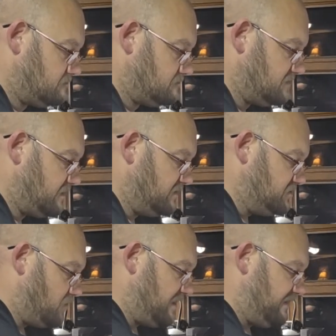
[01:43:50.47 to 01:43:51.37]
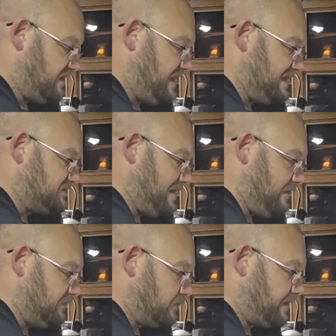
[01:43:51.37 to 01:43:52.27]
the majority of the cats are
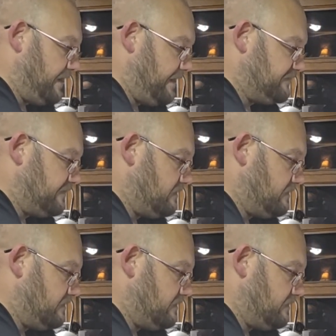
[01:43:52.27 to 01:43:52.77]
outdoor cats.